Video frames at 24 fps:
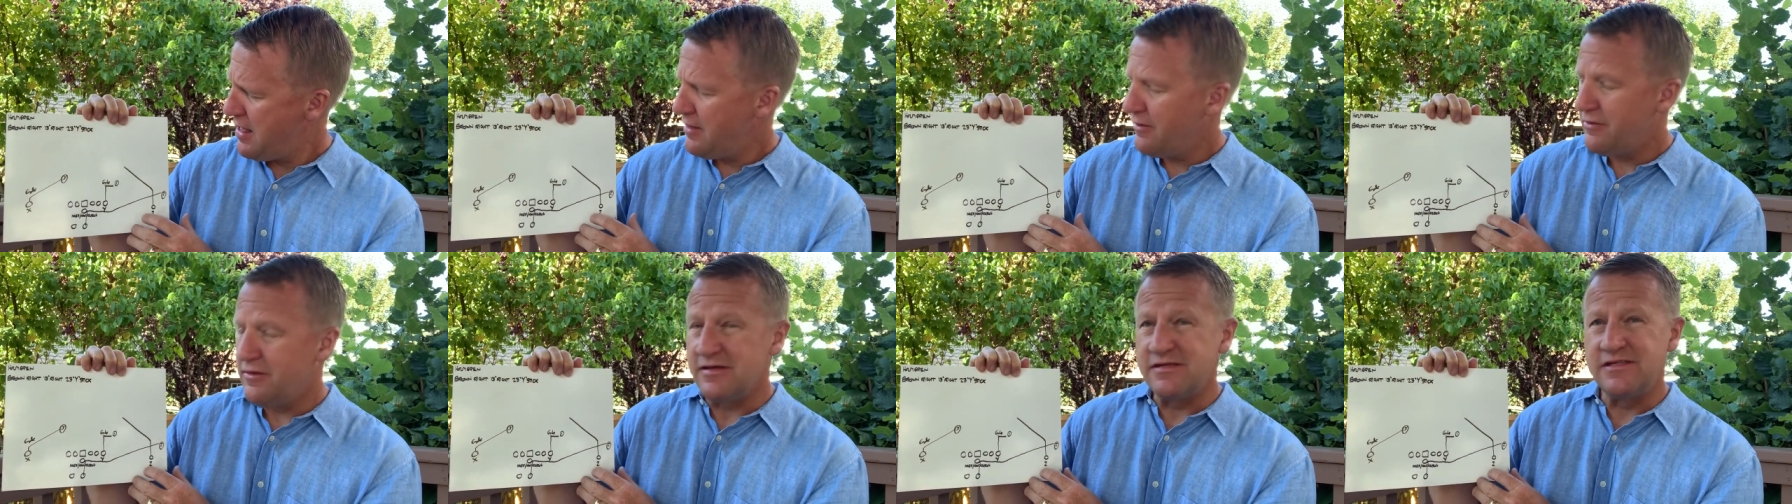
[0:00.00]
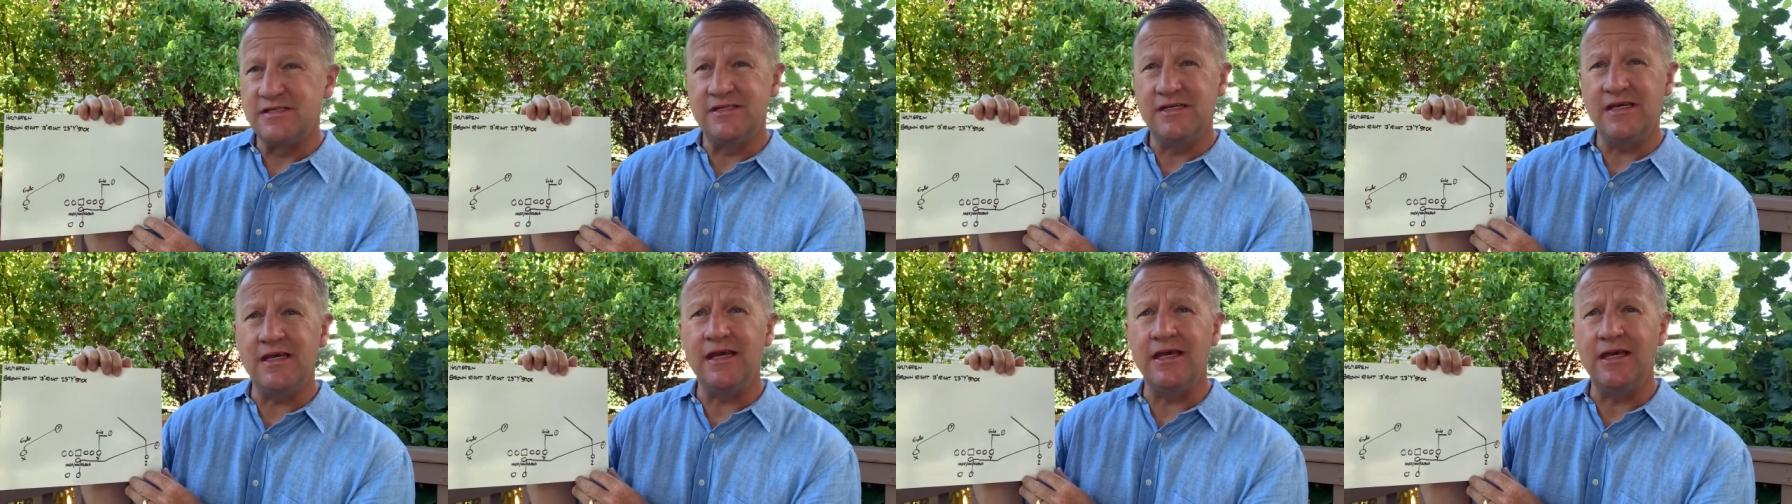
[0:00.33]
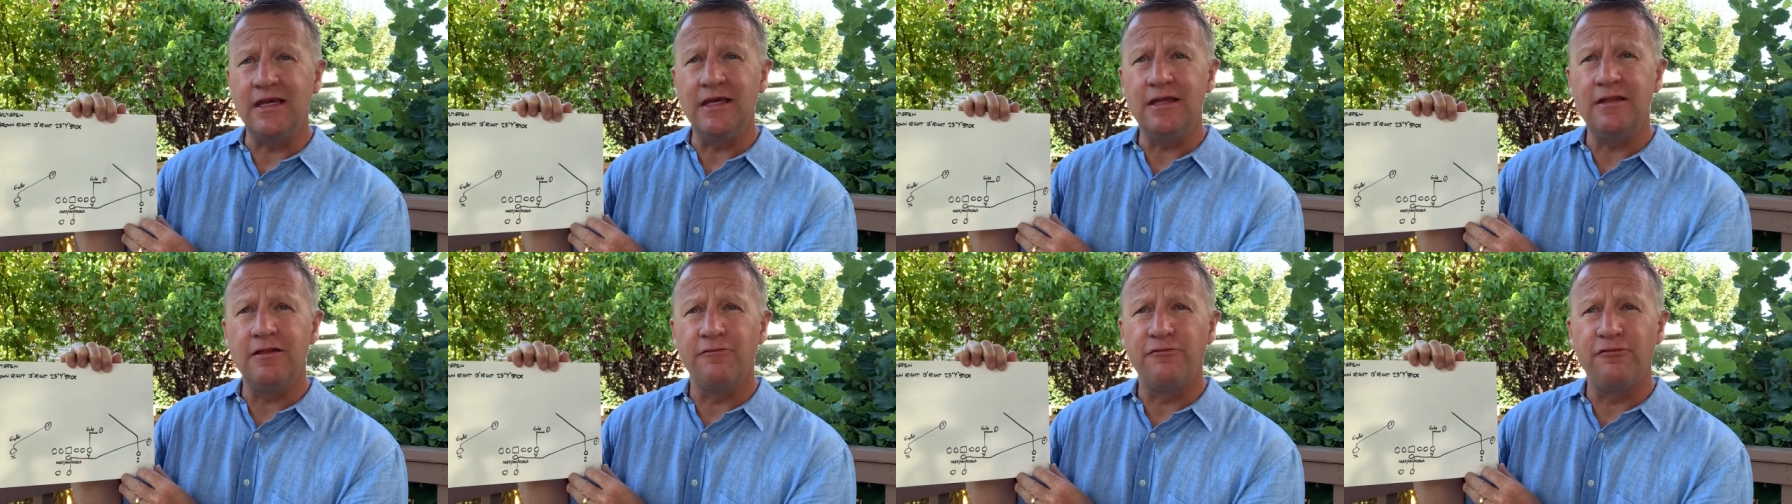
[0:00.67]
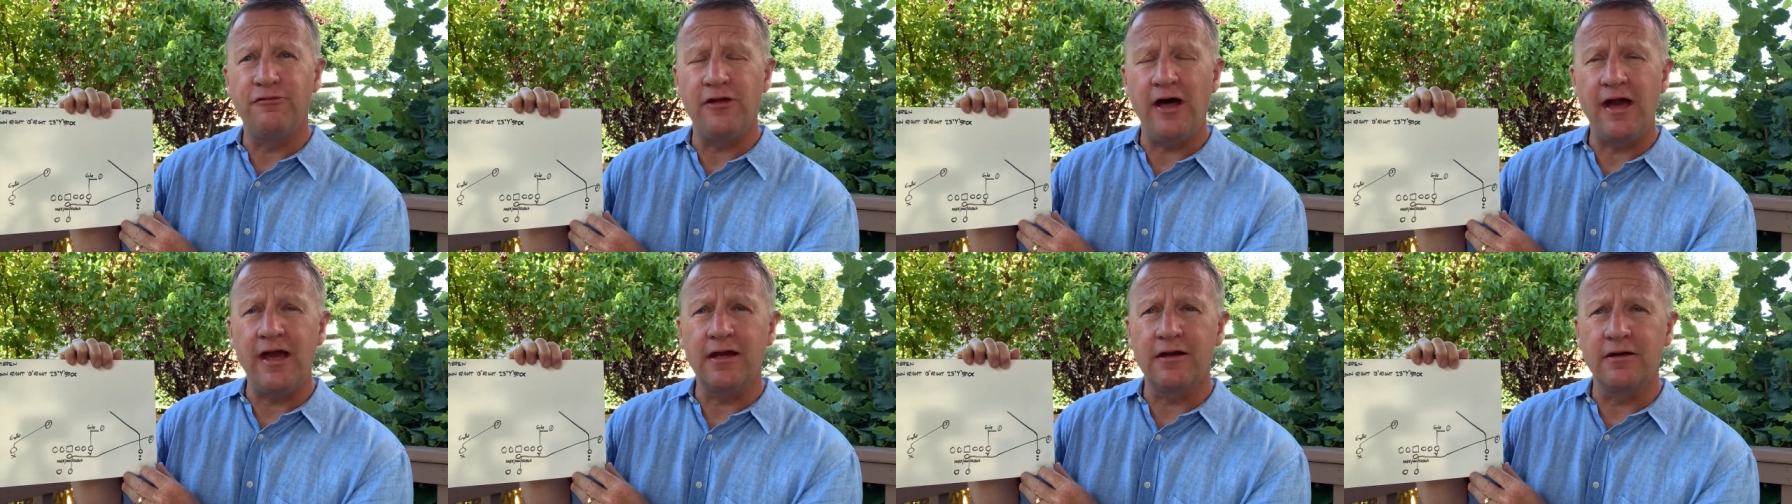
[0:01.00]
The Z, the
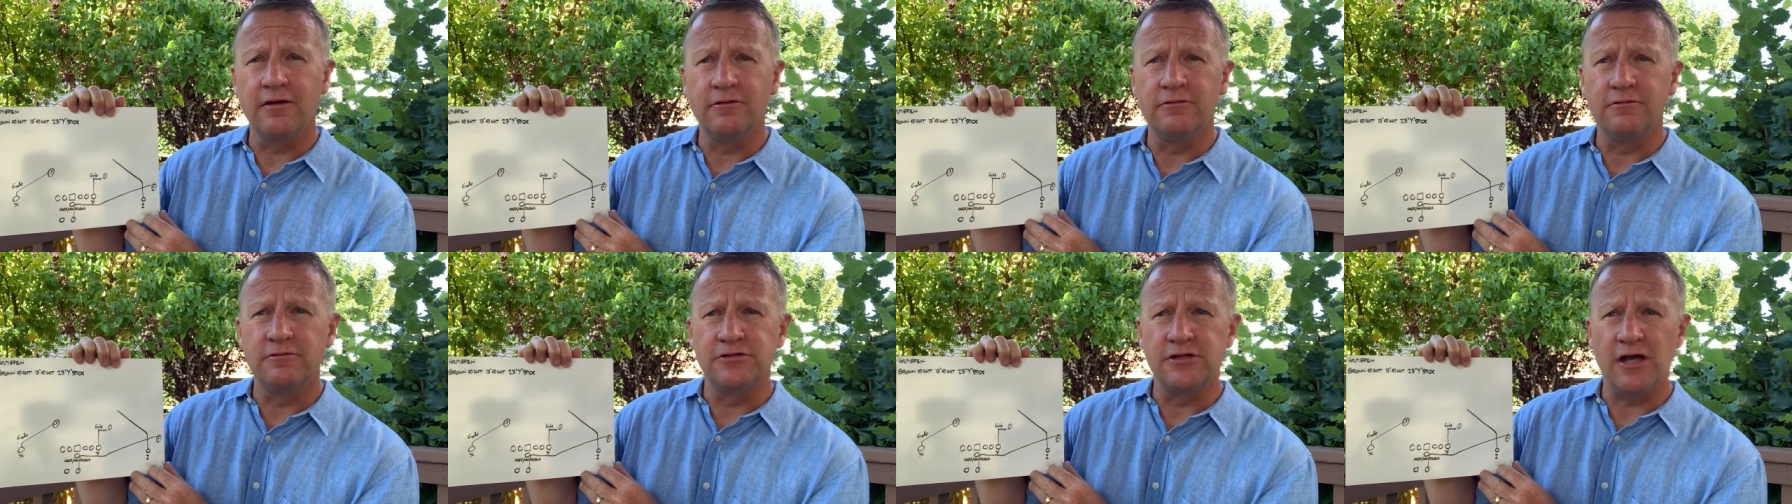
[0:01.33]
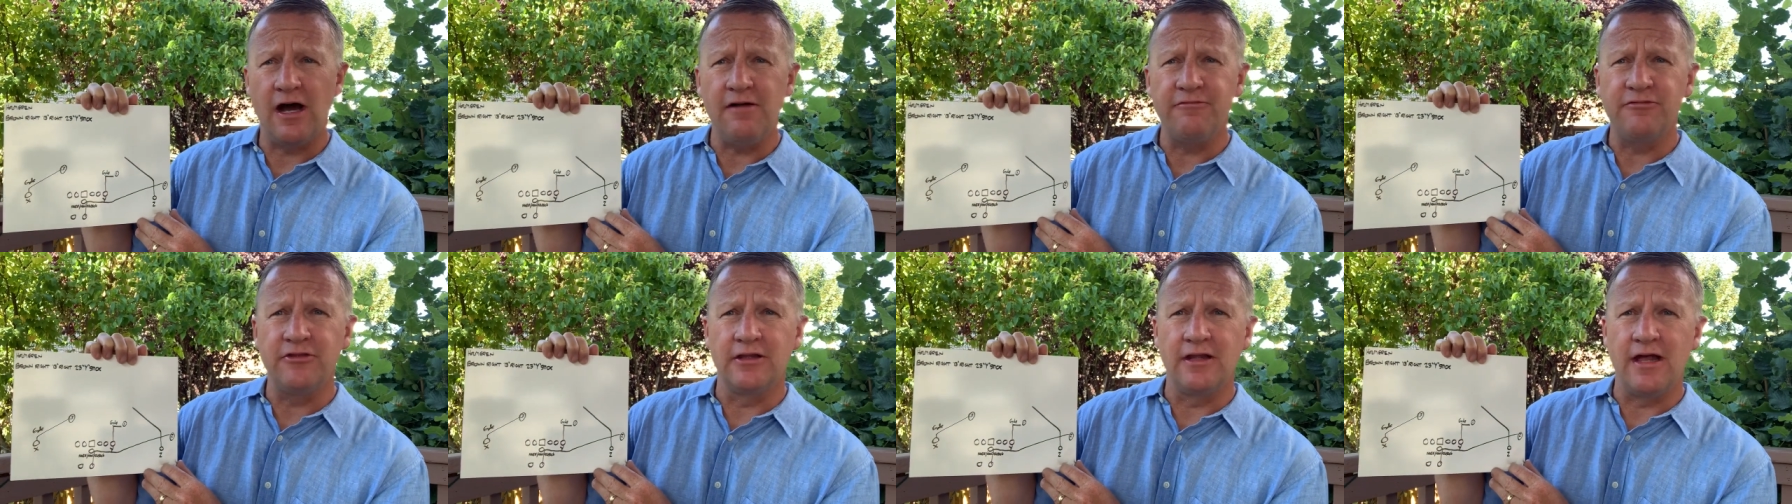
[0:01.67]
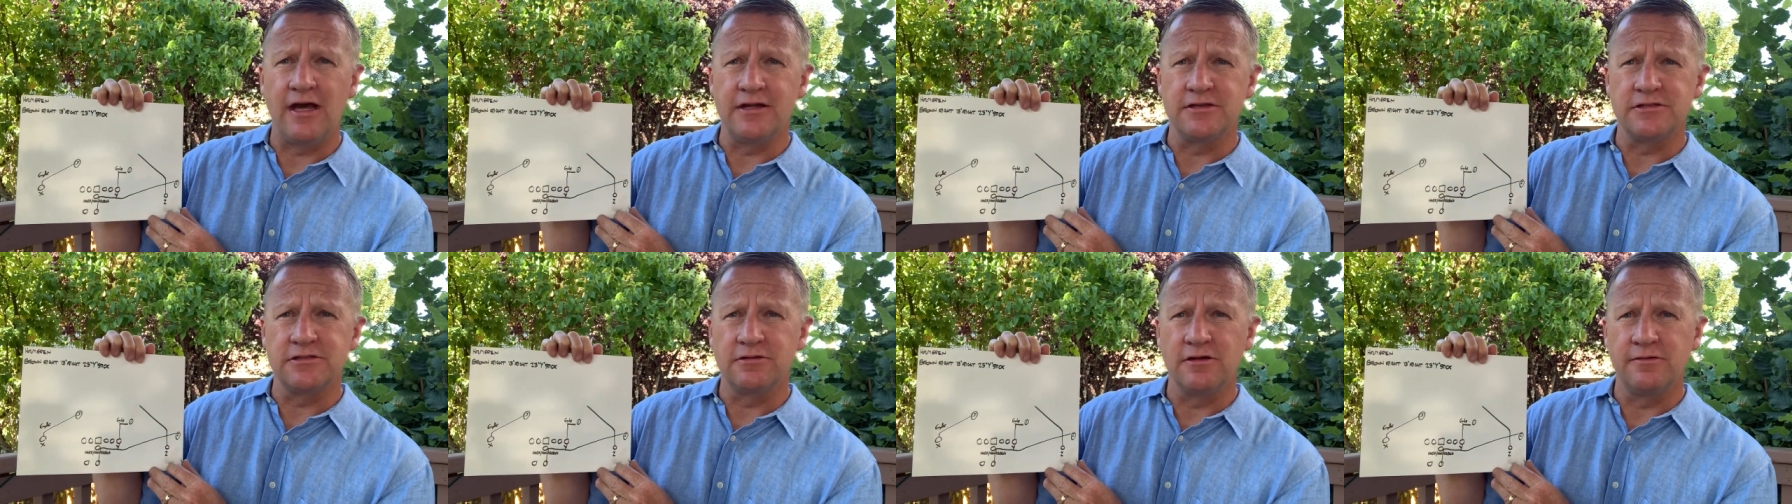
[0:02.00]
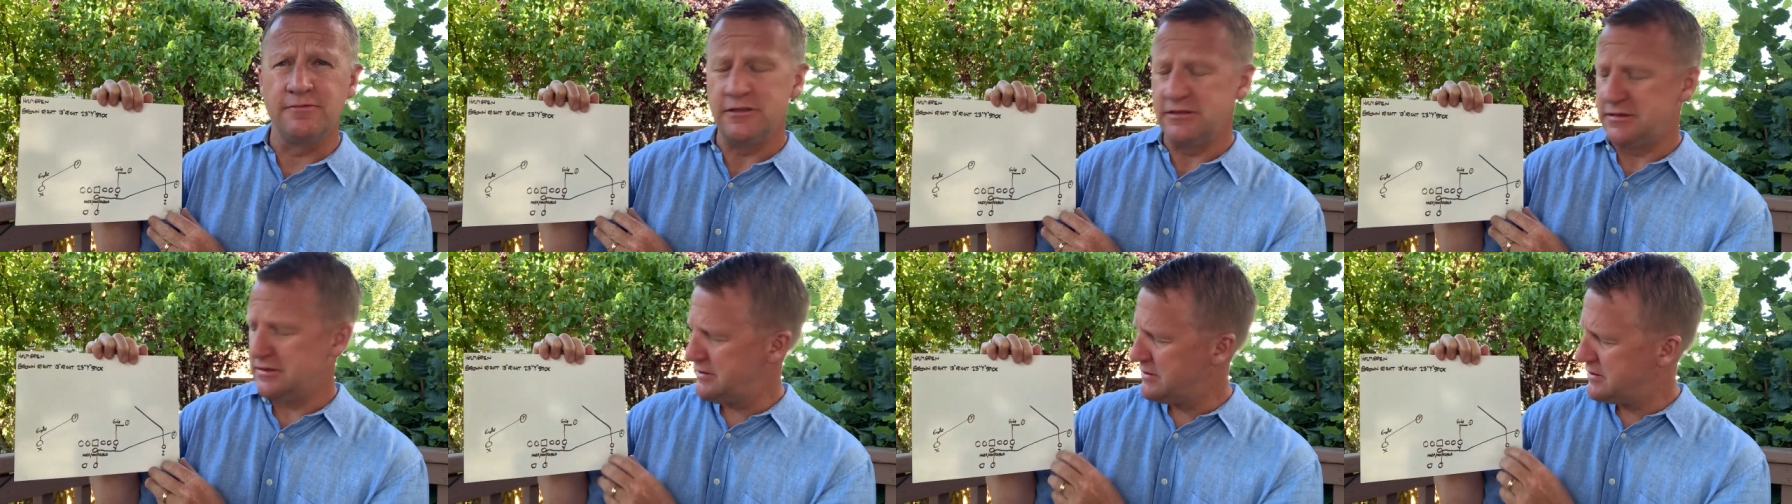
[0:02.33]
flanker, who's off the line of
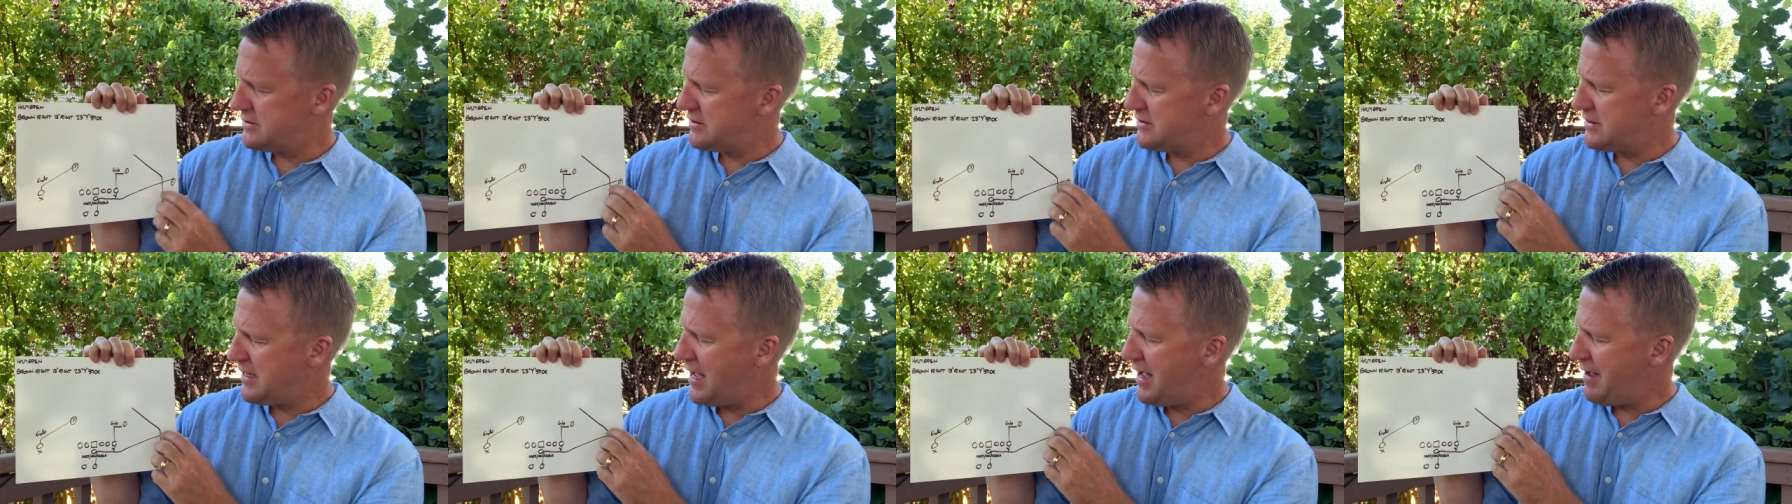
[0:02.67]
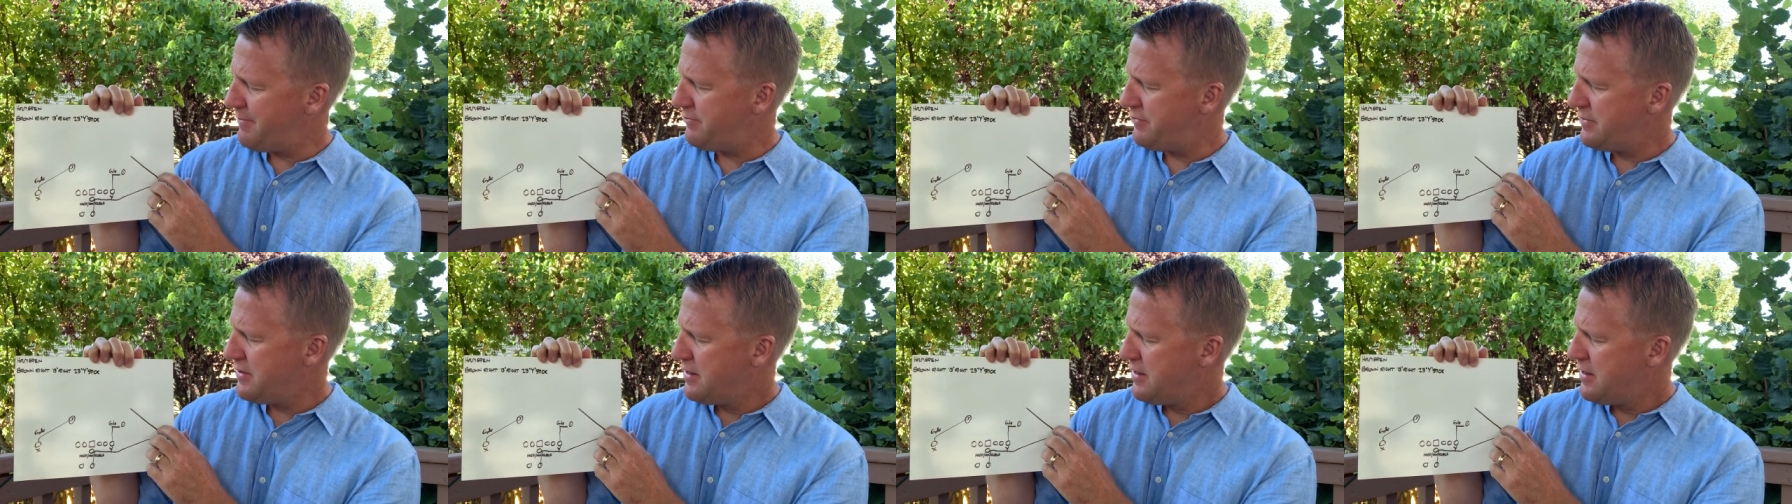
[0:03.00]
scrimmage at the snap,